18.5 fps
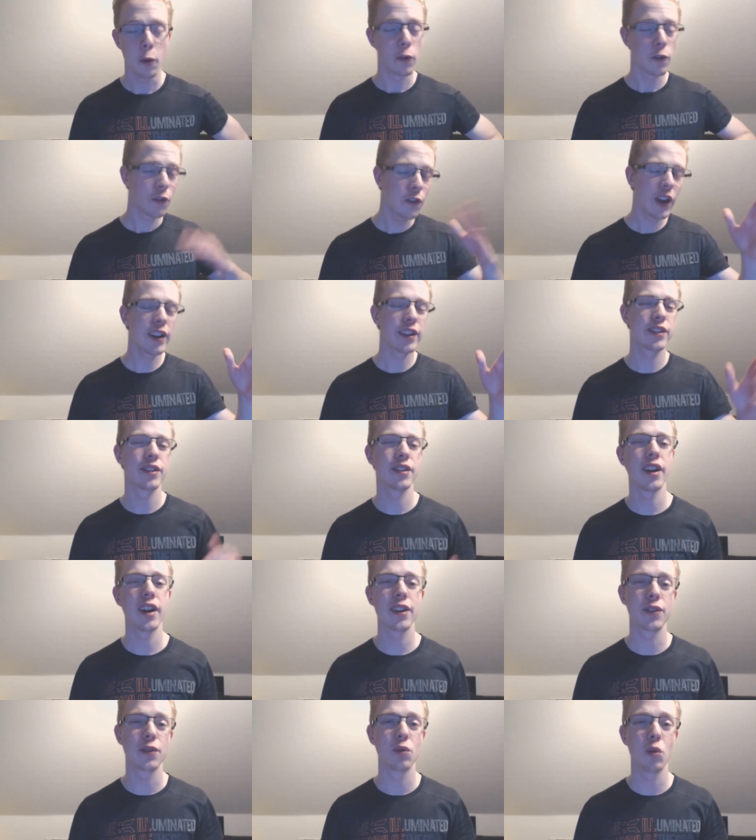Thanks you
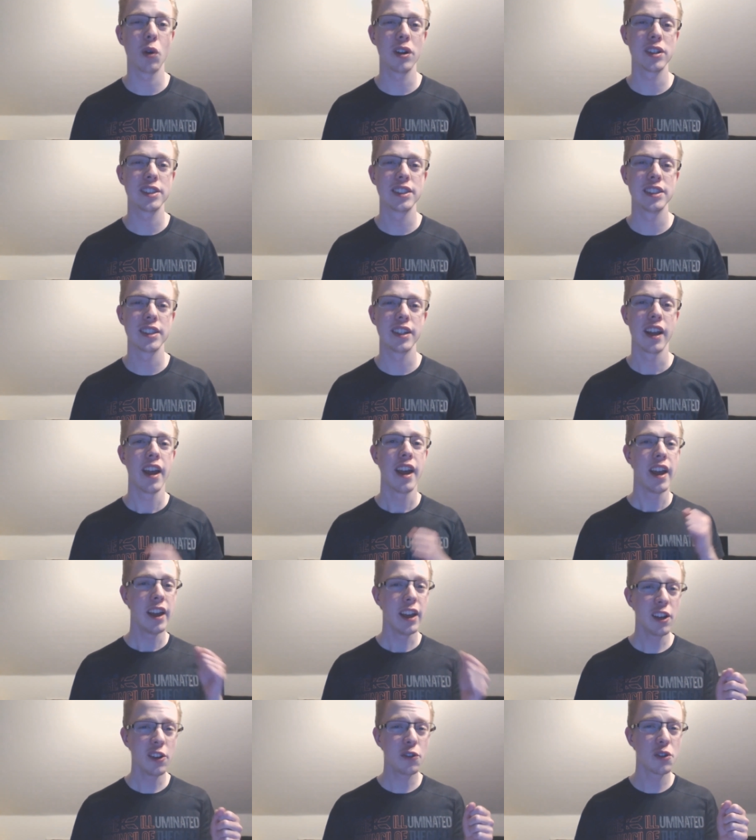guys for watching.
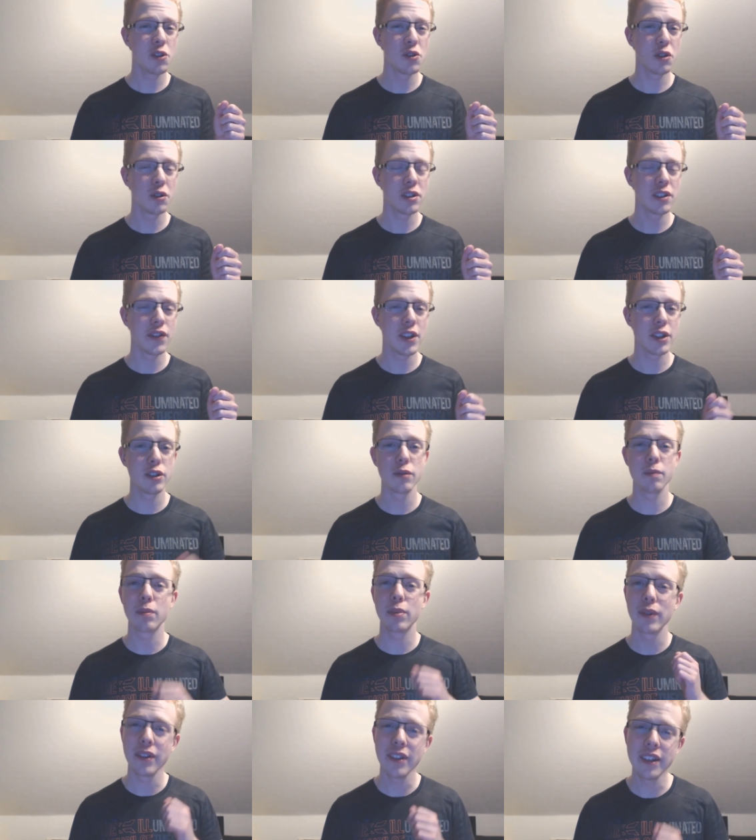If you enjoyed the video,
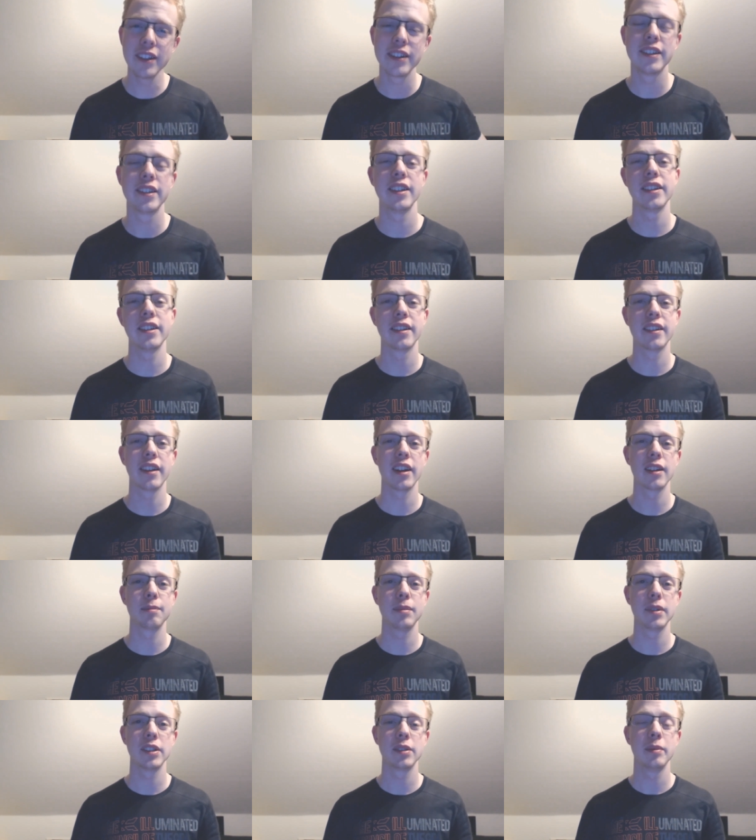please hit the
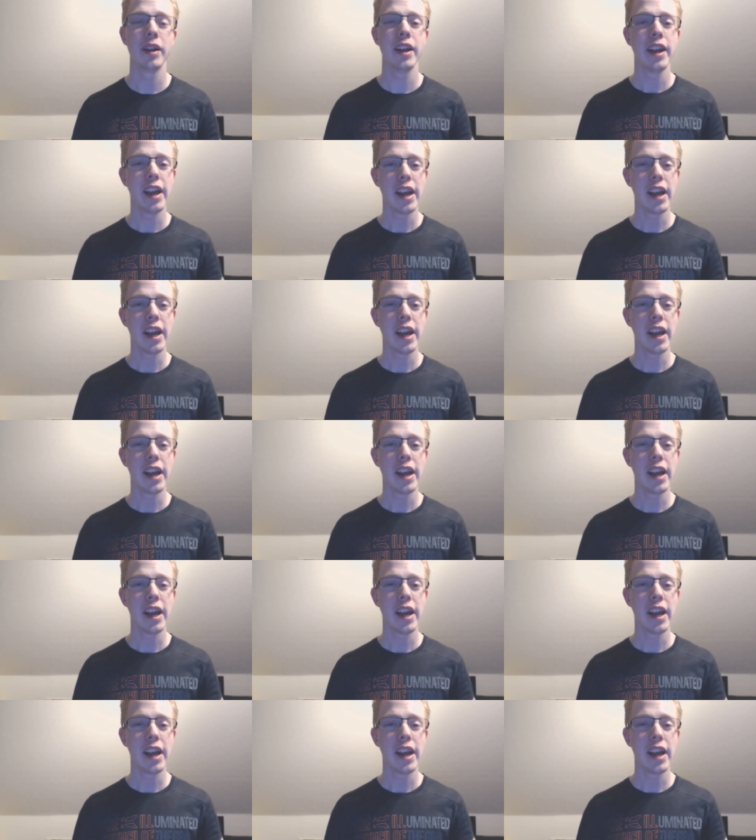like button.